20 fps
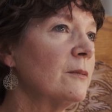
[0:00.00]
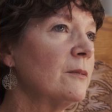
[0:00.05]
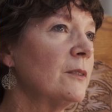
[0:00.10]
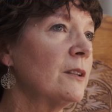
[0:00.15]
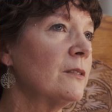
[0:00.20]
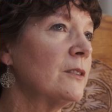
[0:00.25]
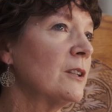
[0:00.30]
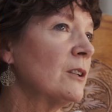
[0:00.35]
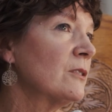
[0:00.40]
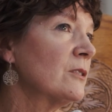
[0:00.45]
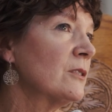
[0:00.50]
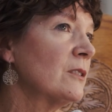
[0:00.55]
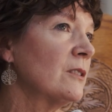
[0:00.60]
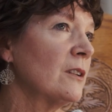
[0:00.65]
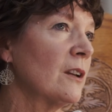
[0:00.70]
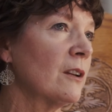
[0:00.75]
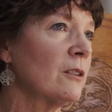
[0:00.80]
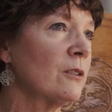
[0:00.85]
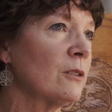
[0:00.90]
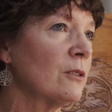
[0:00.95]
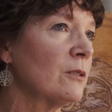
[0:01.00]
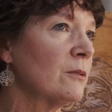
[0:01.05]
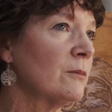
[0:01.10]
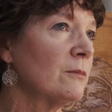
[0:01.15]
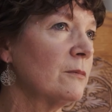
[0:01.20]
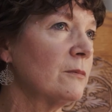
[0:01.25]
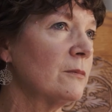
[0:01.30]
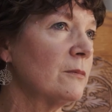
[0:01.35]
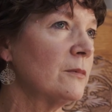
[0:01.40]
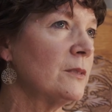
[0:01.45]
that there's another
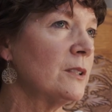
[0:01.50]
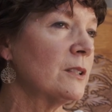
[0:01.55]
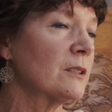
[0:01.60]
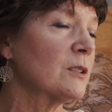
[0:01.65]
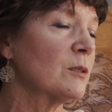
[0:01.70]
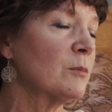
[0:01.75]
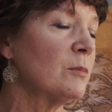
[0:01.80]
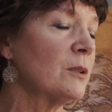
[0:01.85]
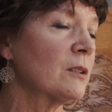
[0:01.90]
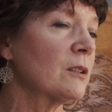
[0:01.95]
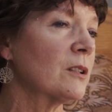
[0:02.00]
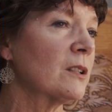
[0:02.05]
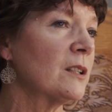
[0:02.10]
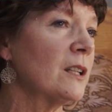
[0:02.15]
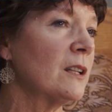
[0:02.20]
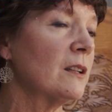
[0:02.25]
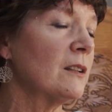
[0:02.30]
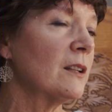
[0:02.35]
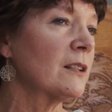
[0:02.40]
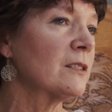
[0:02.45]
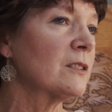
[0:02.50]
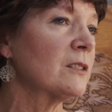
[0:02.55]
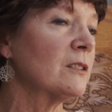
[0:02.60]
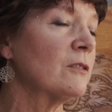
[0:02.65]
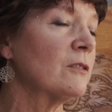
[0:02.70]
disability that's